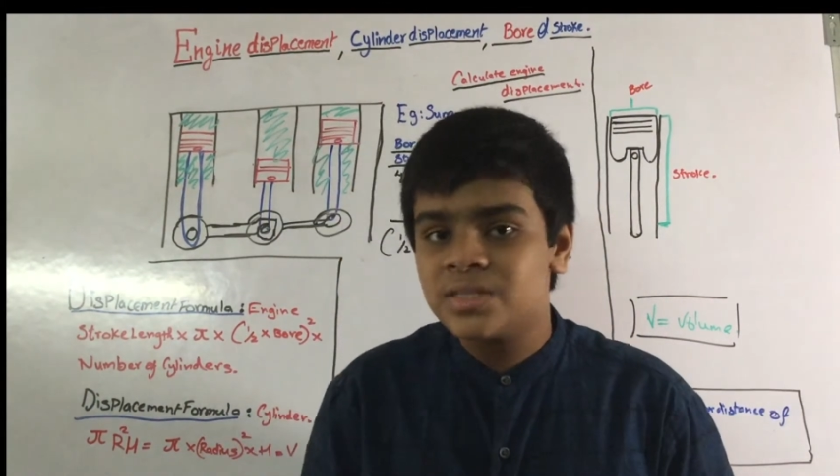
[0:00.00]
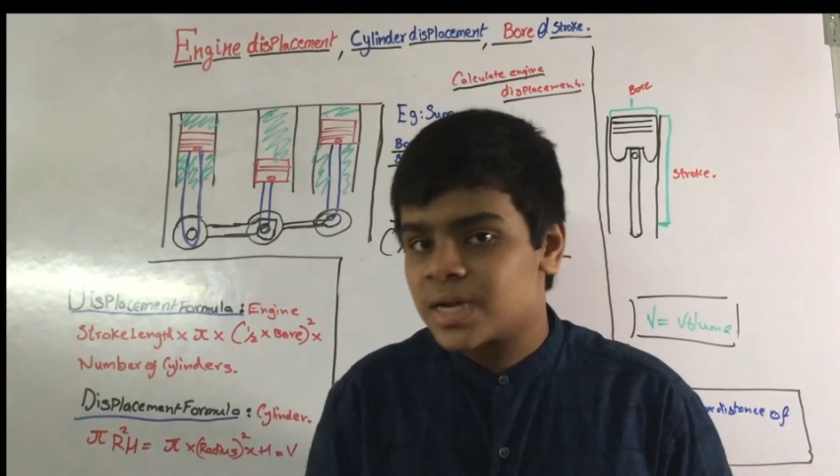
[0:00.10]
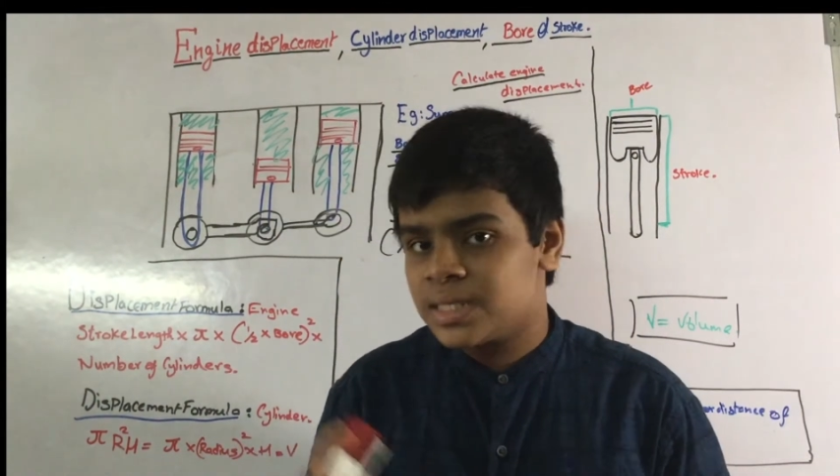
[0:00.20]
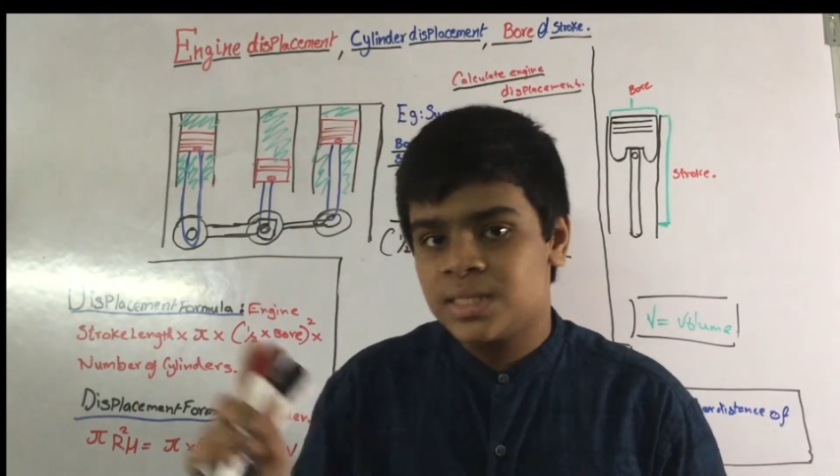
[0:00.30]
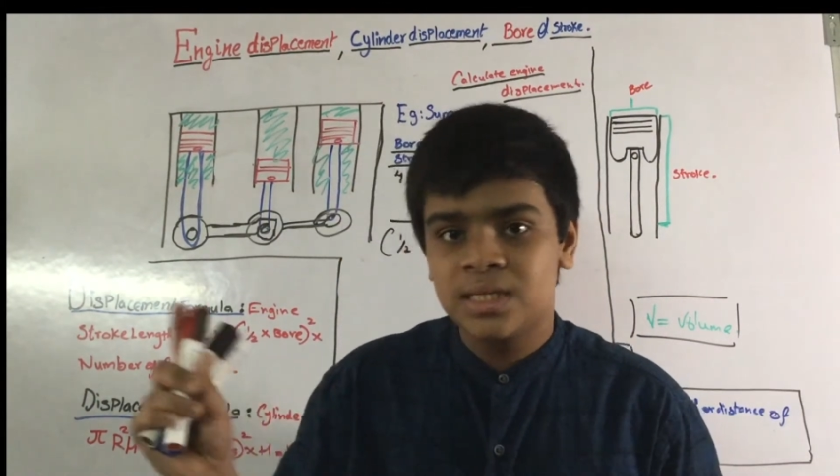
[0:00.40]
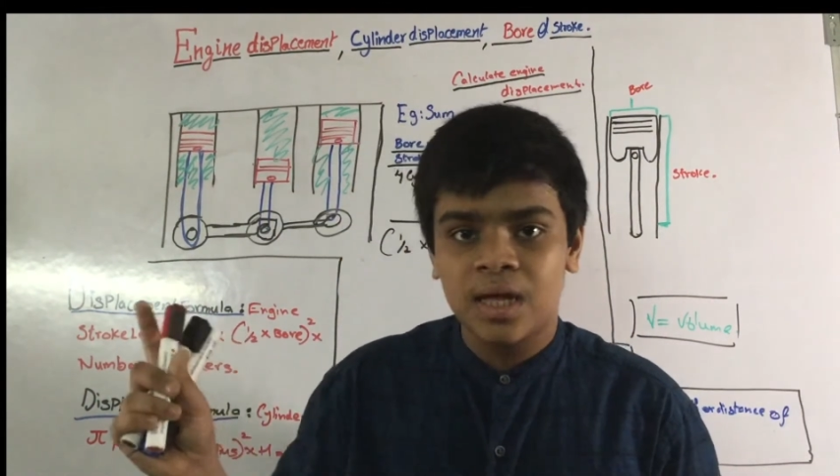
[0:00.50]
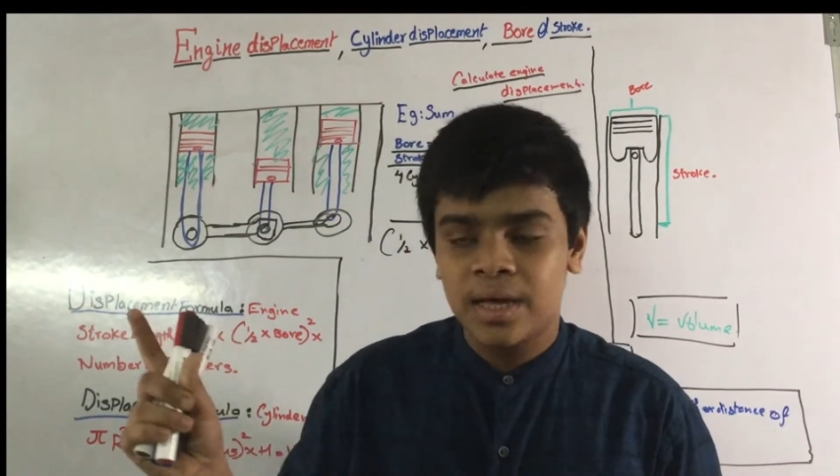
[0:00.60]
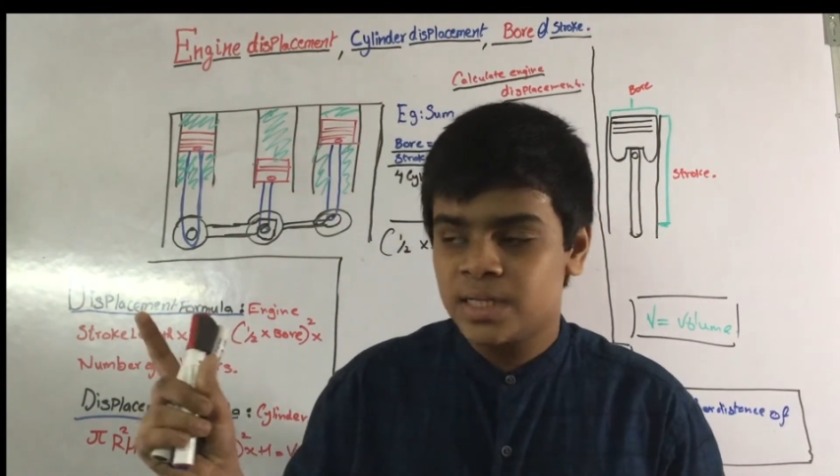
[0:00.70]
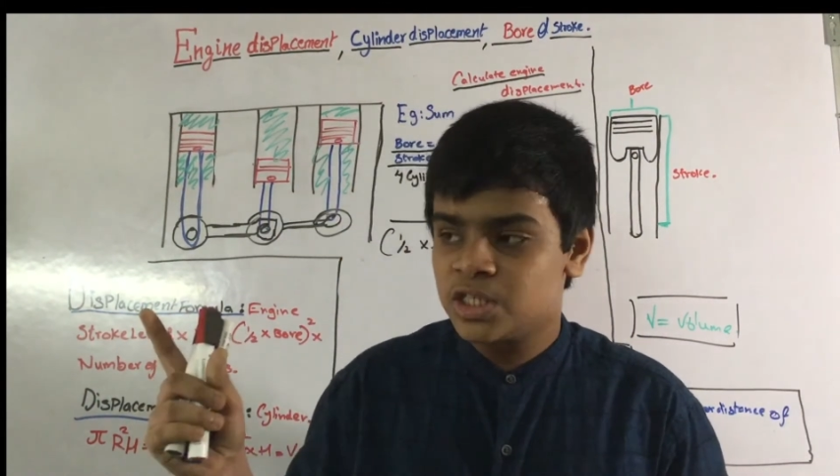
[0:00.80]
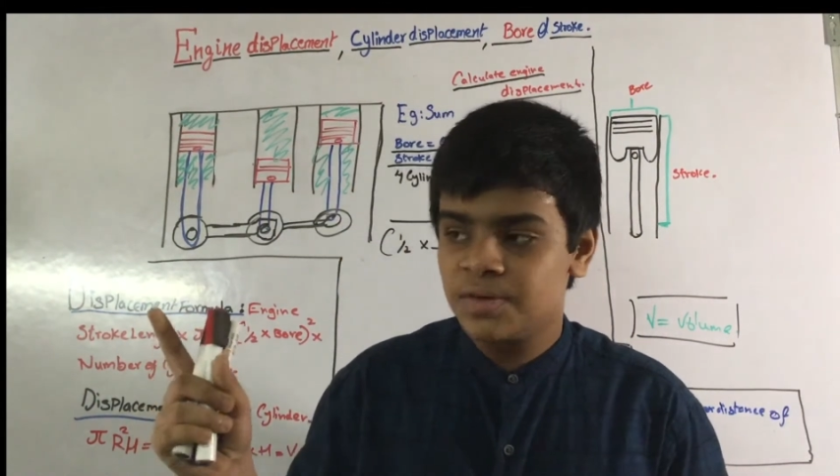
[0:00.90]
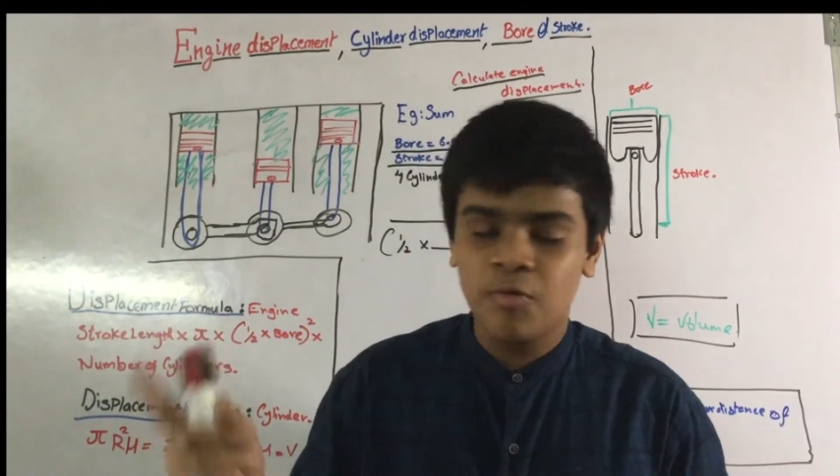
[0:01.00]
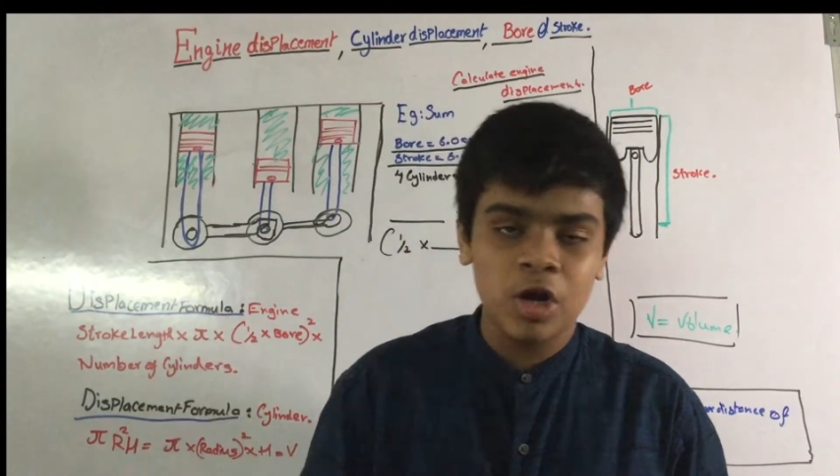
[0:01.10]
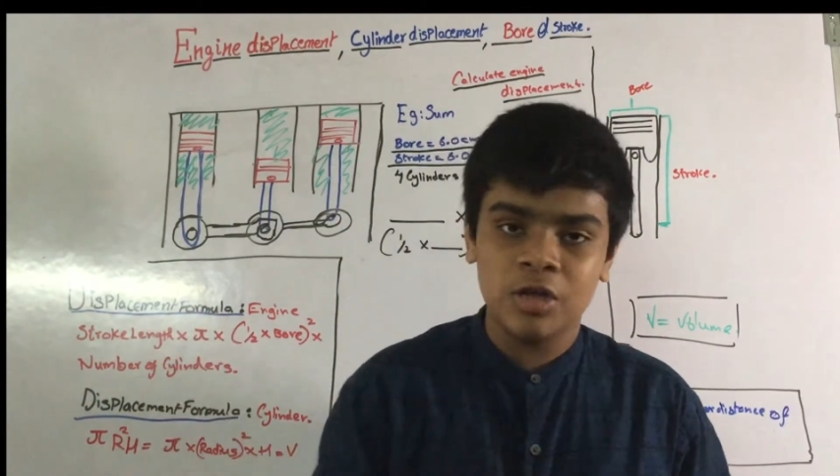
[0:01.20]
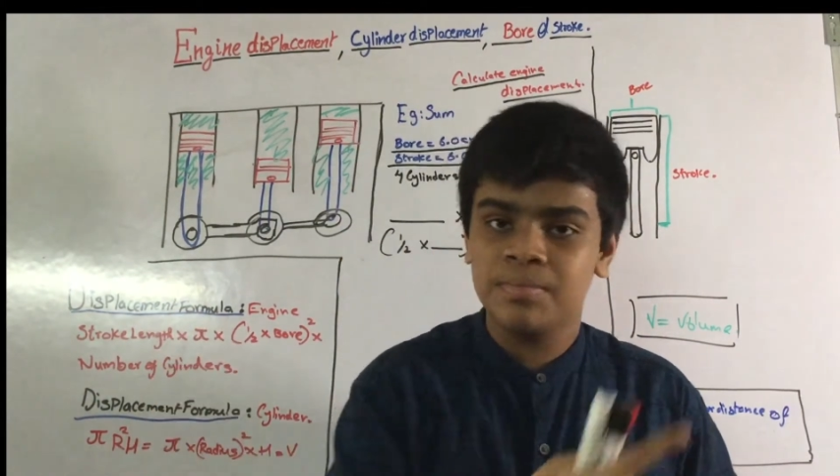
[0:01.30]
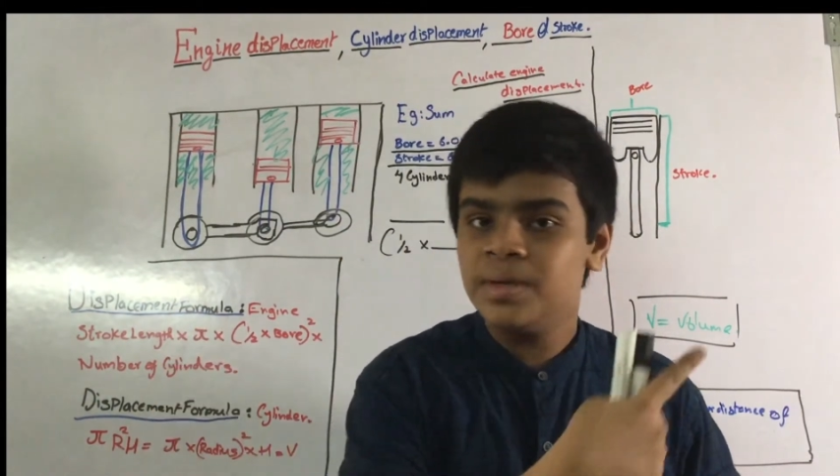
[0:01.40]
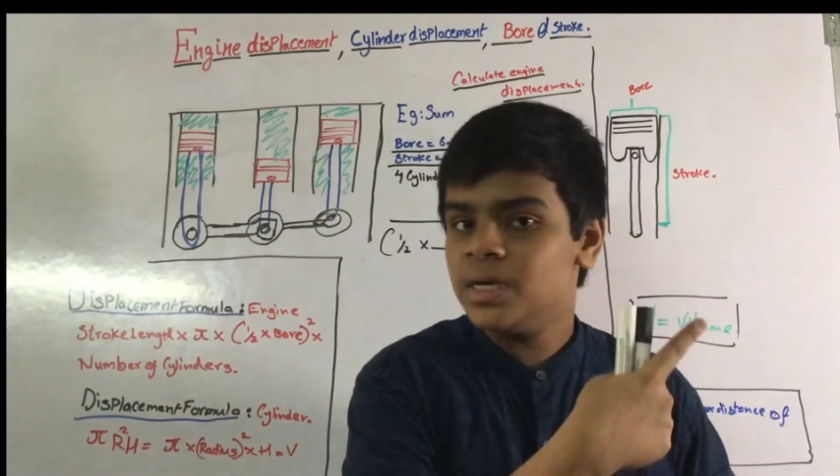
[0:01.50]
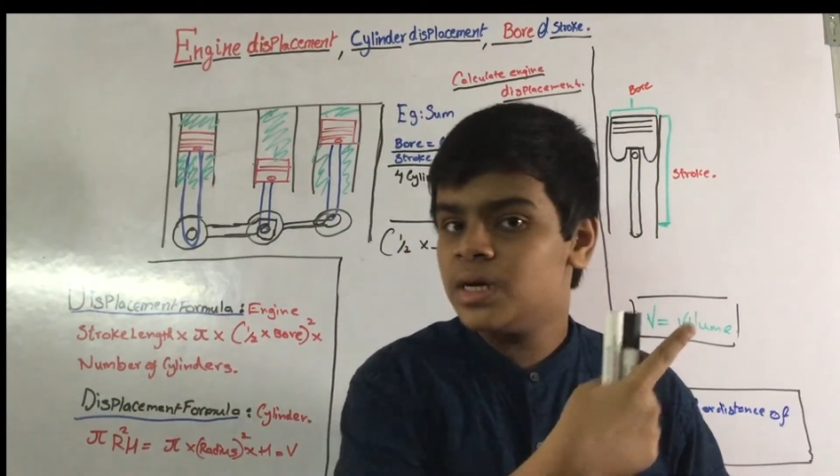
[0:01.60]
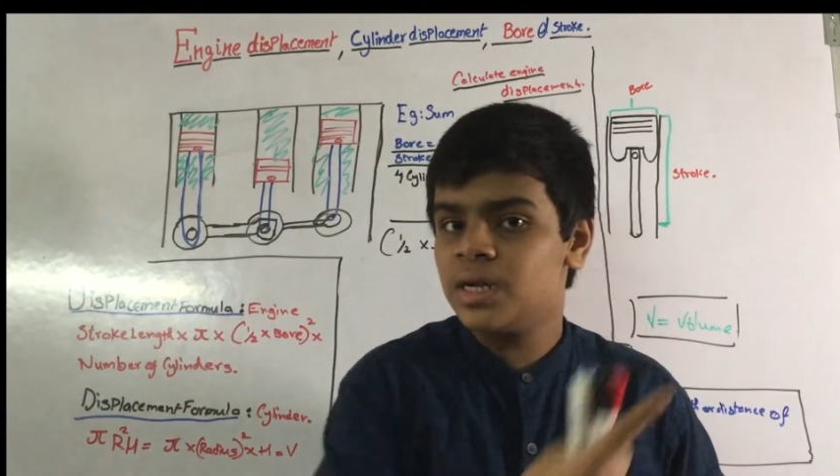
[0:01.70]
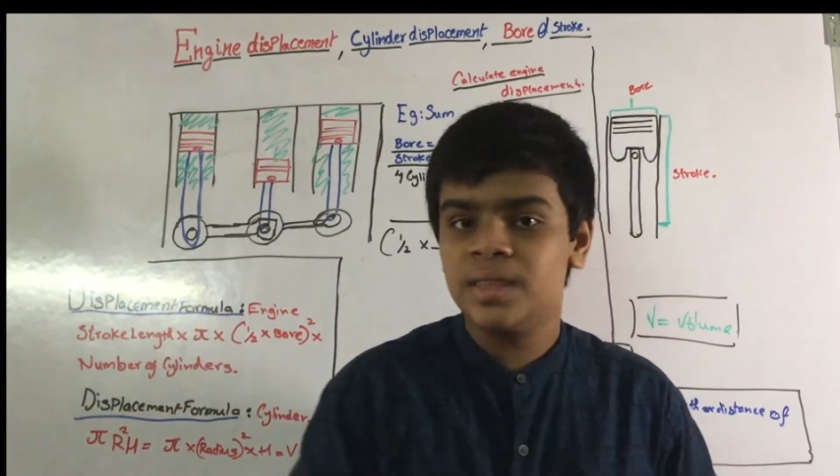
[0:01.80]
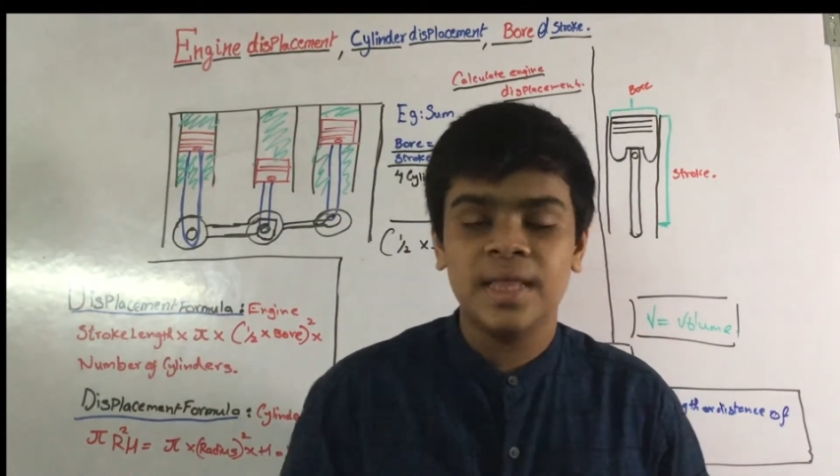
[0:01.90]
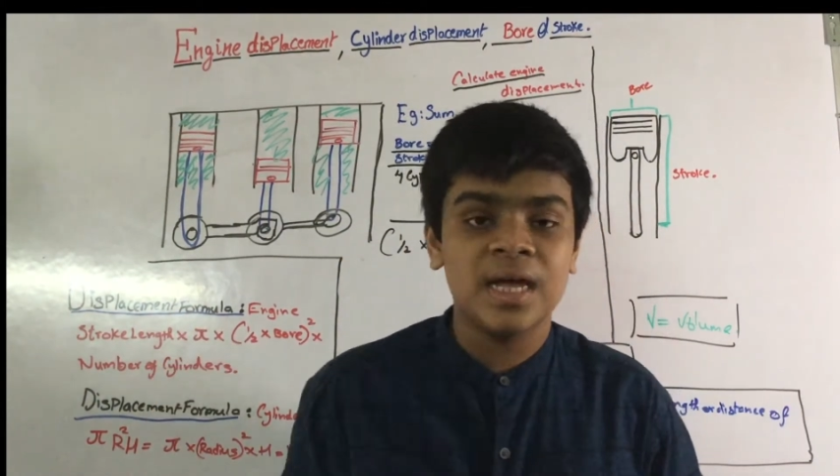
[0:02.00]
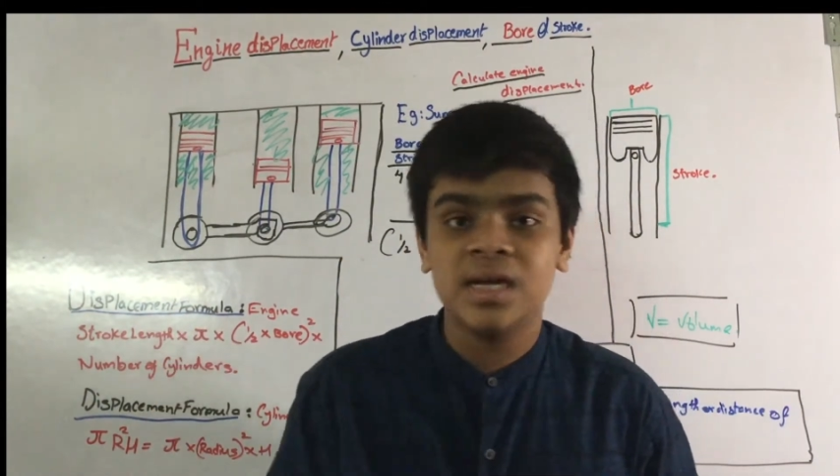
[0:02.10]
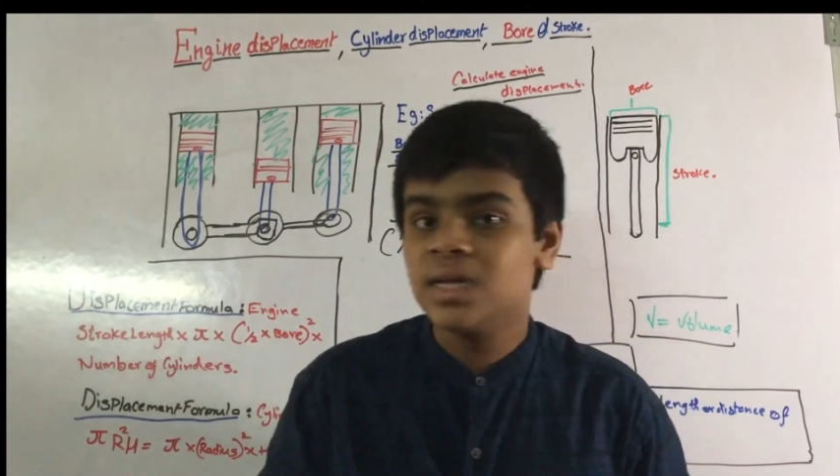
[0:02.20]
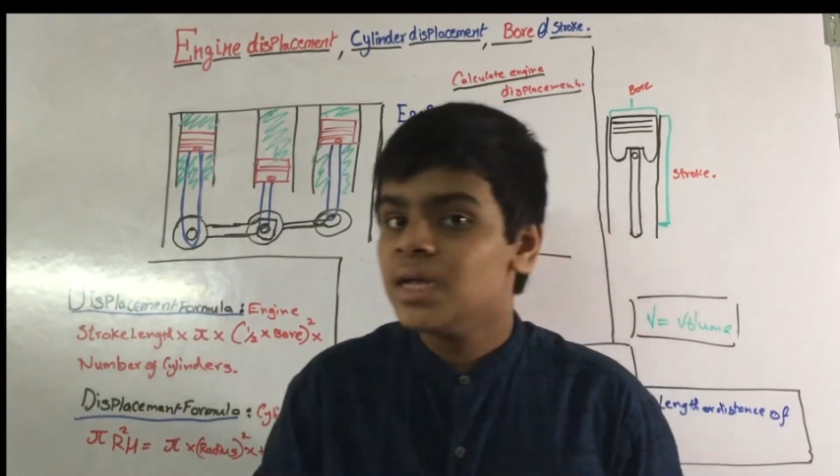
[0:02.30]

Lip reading: Okay, see the engine volume here and there.